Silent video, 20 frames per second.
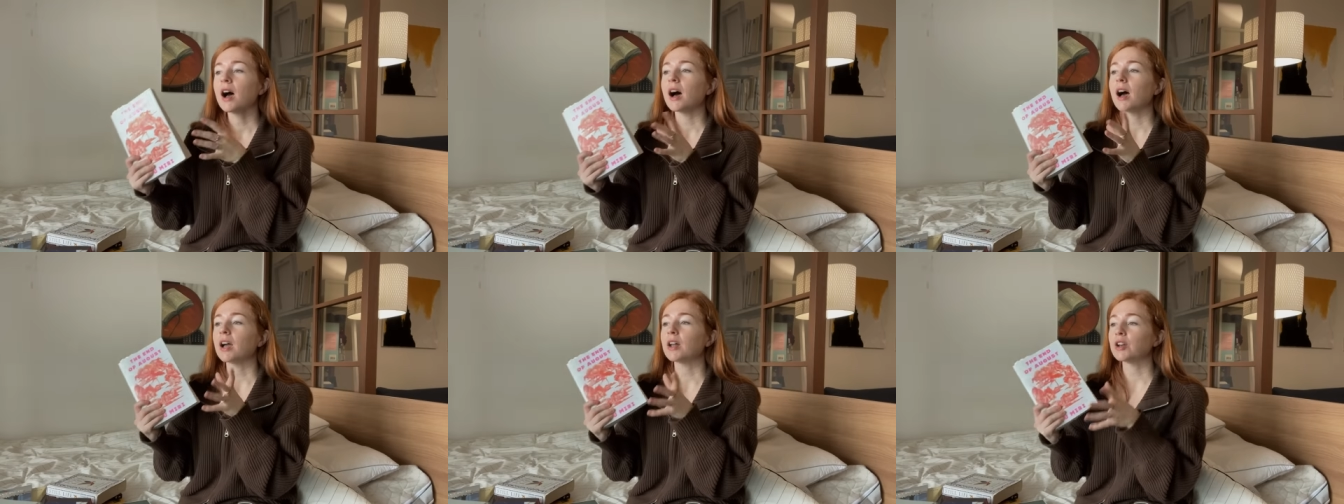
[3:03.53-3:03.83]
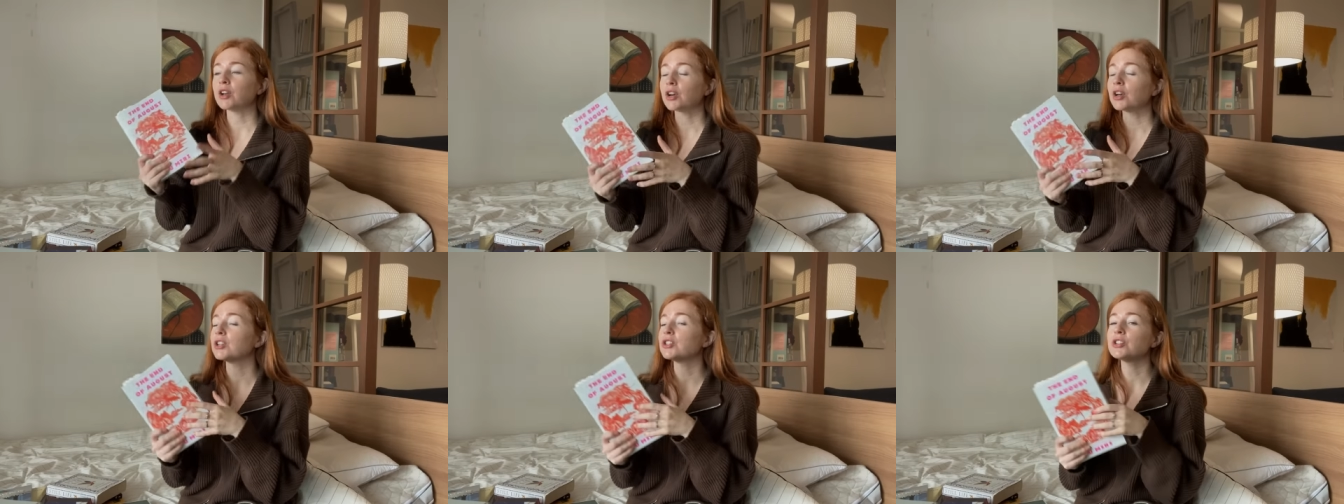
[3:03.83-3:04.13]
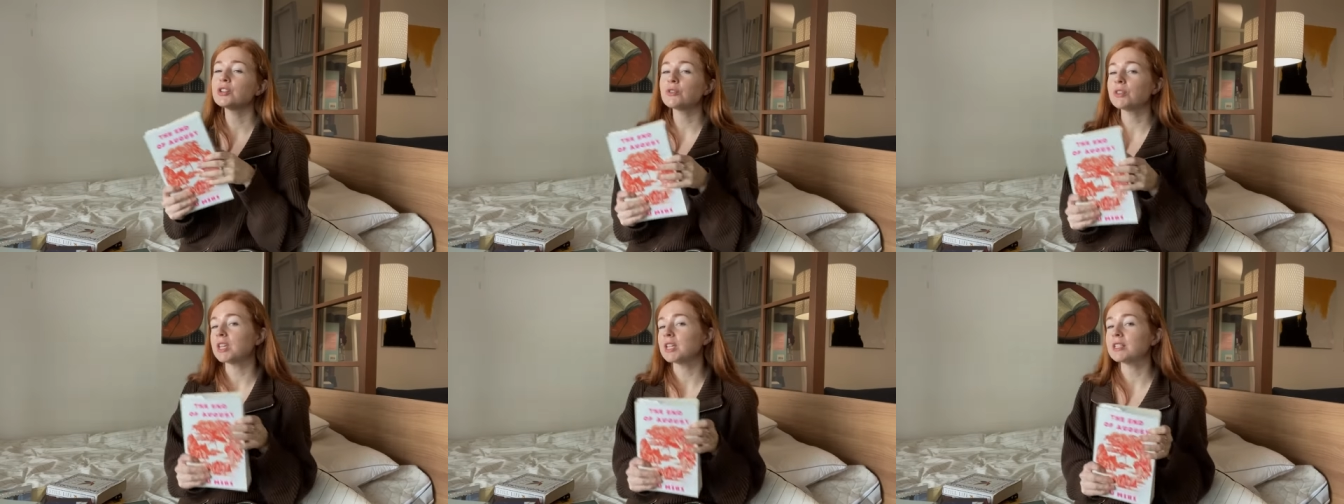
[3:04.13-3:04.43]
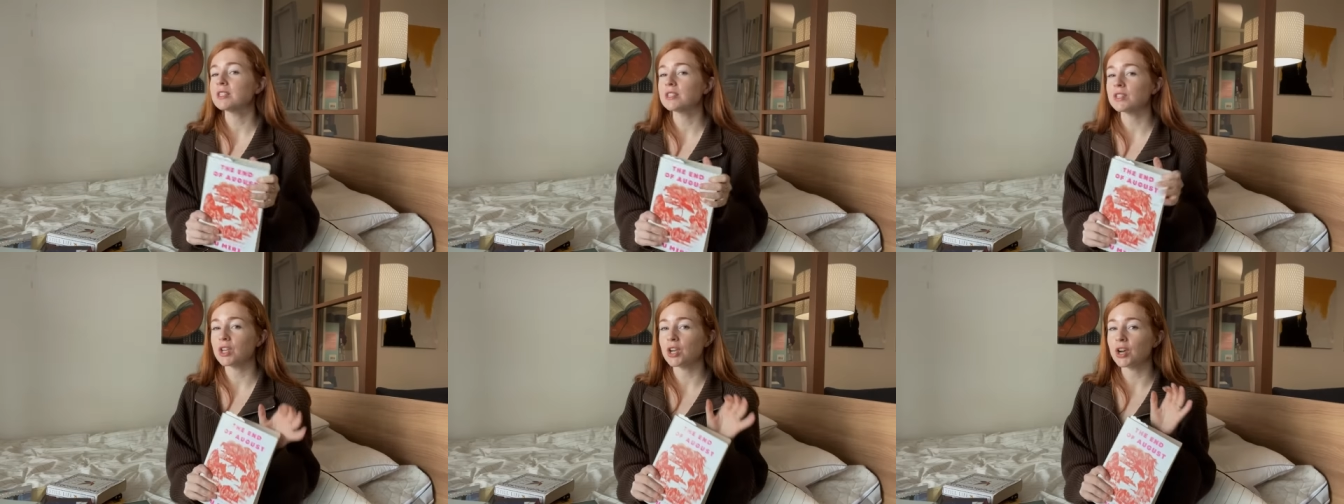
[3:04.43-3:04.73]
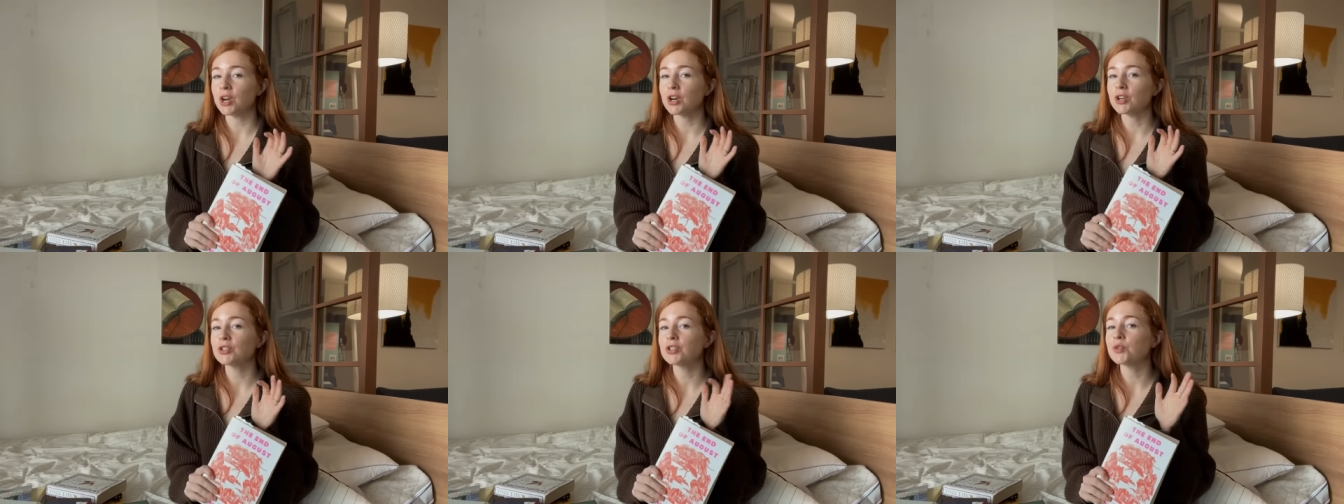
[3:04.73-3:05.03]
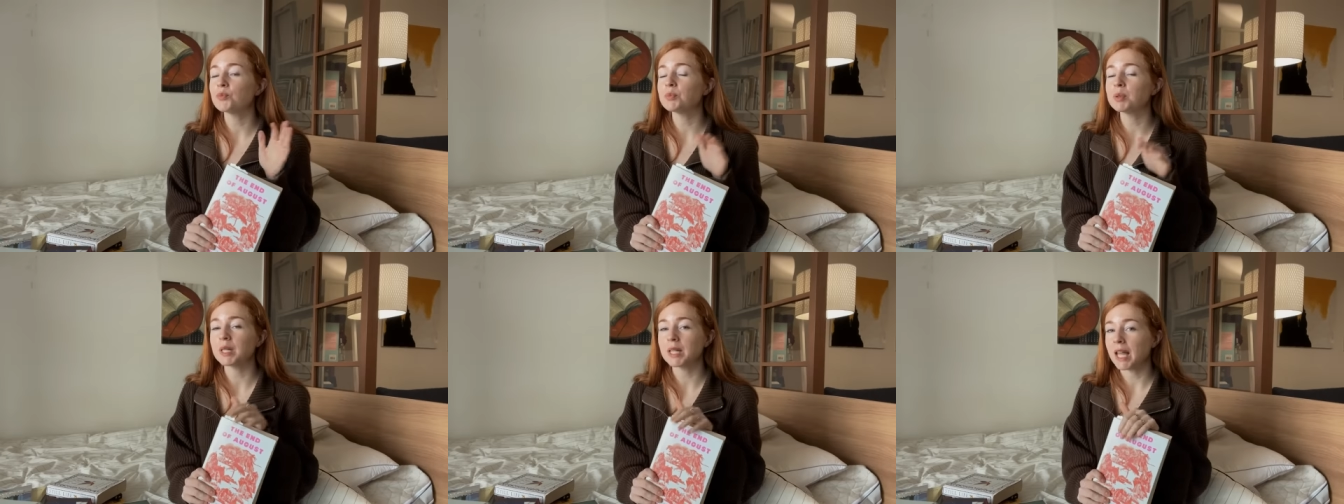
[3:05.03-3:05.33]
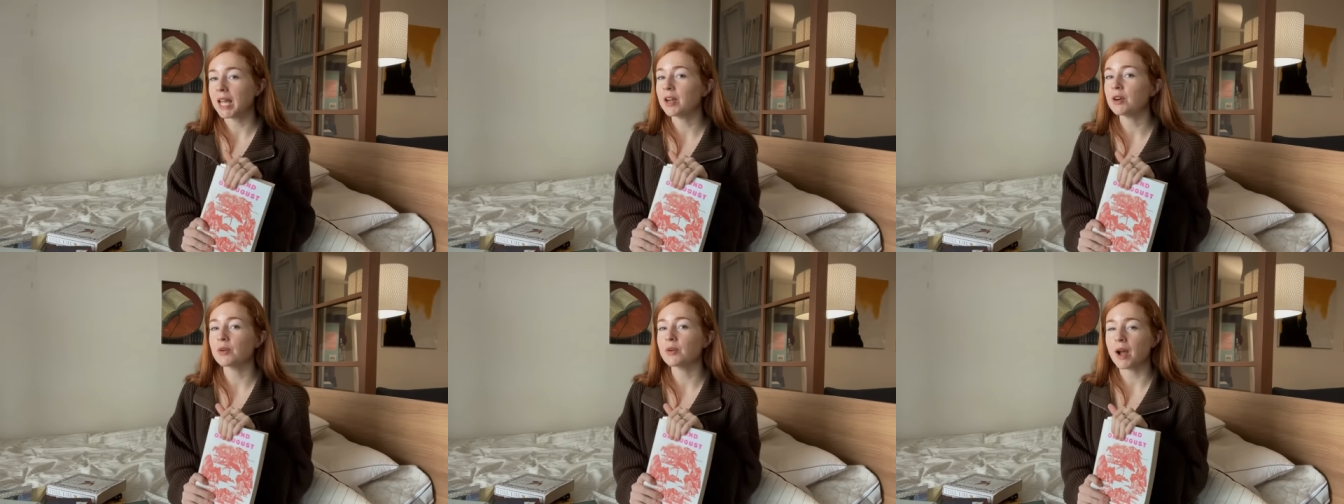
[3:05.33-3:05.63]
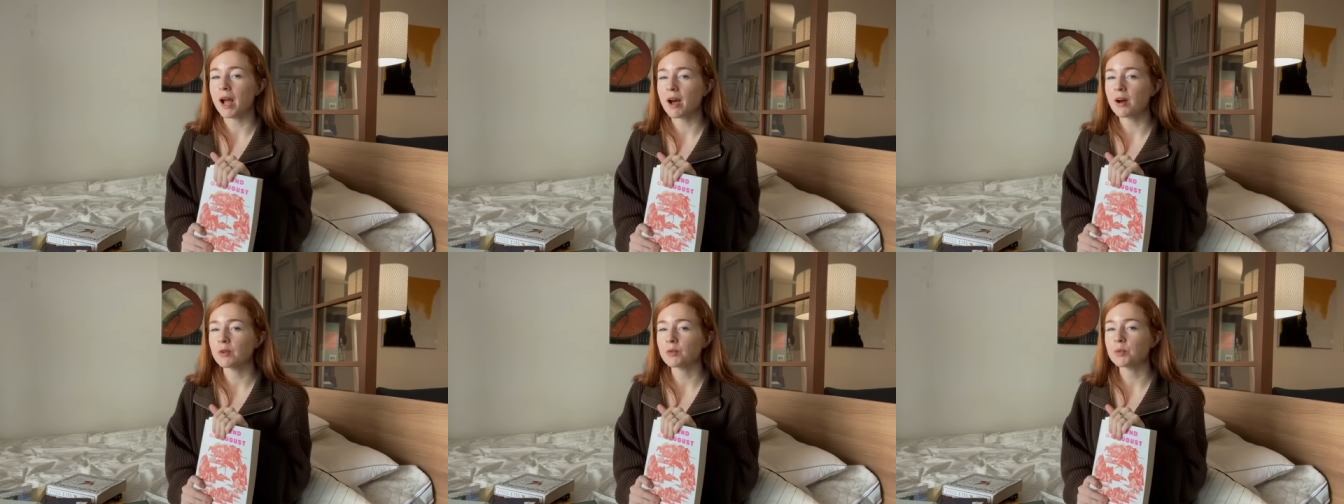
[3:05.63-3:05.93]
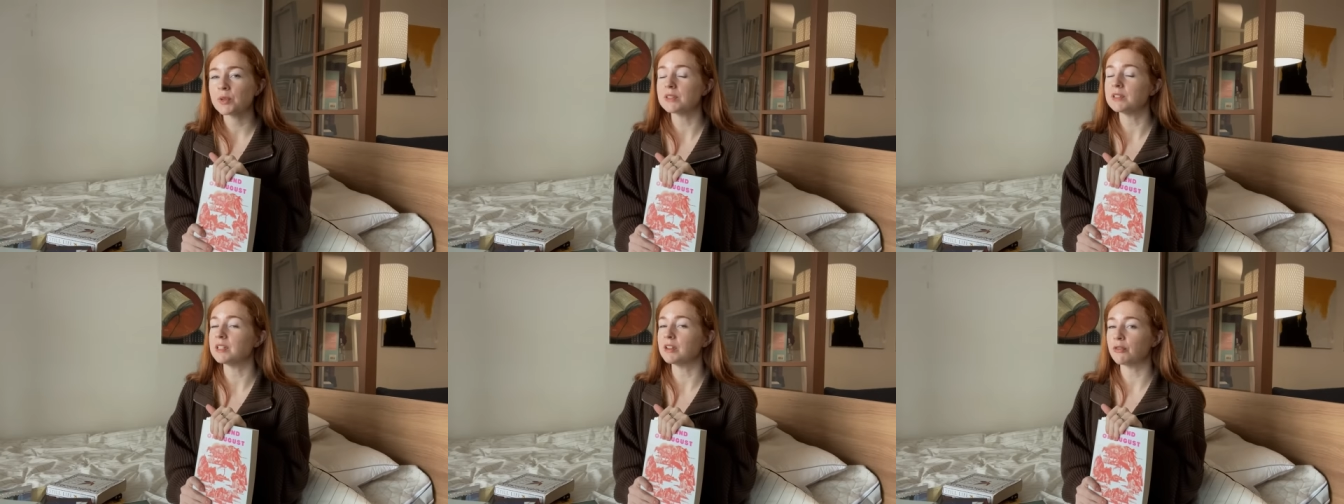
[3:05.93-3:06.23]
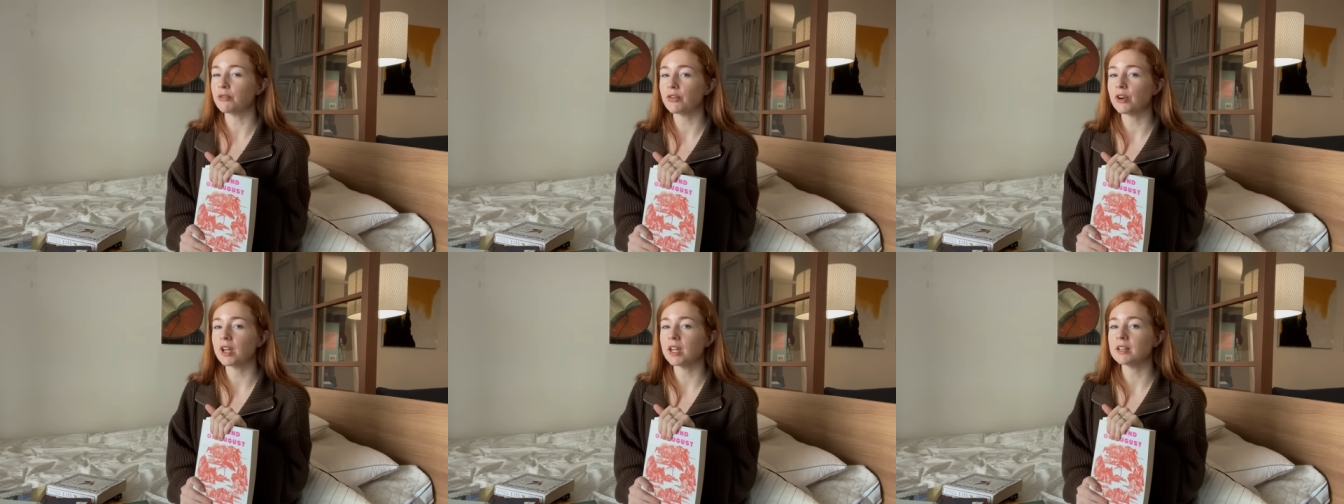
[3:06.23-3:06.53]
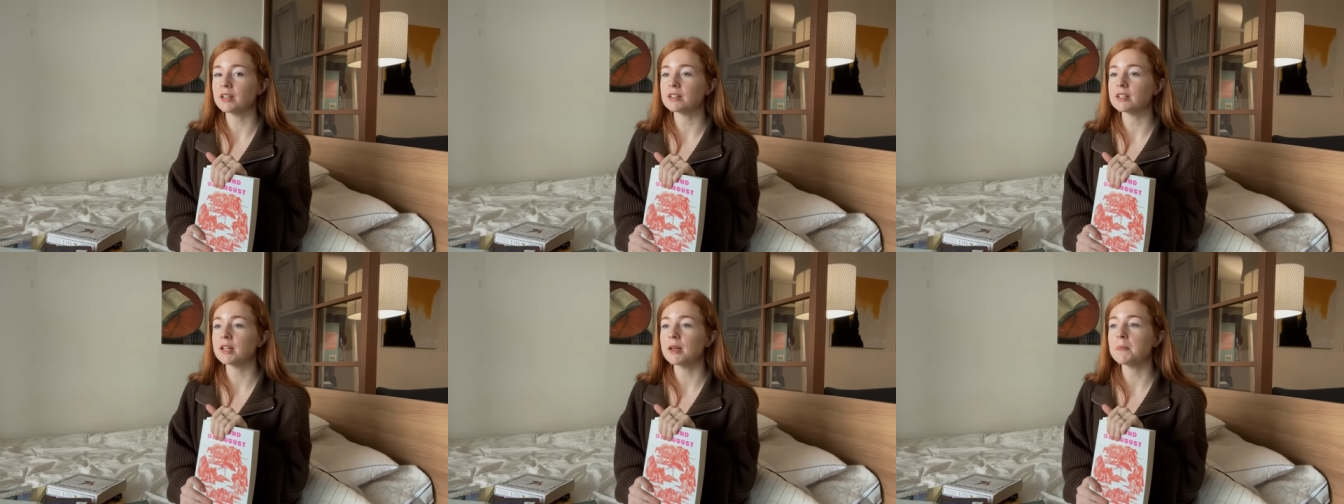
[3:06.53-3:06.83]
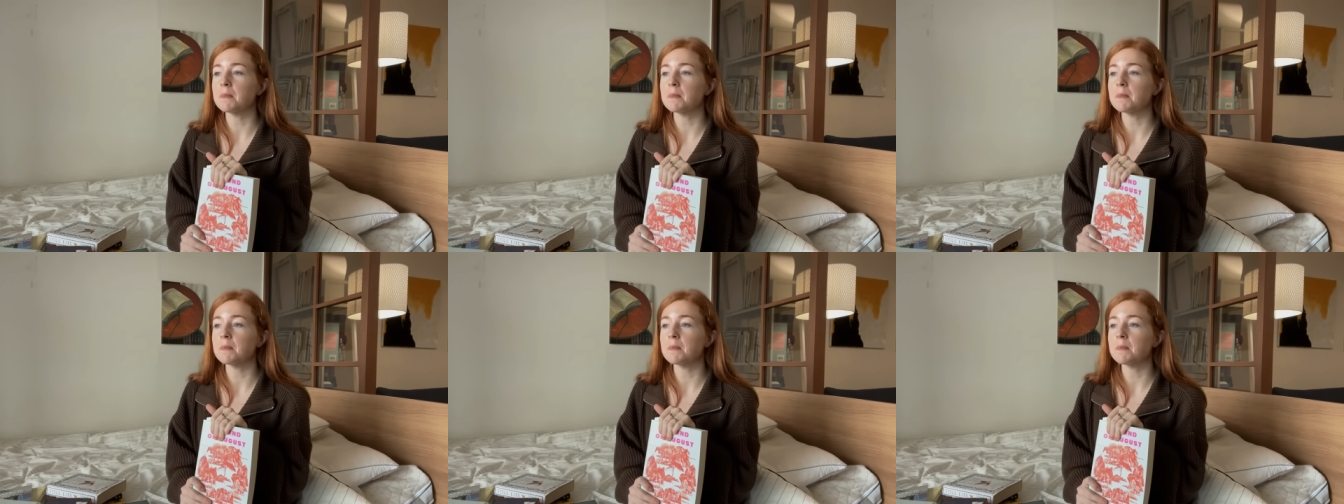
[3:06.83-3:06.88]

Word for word: I encourage you this year to play around with different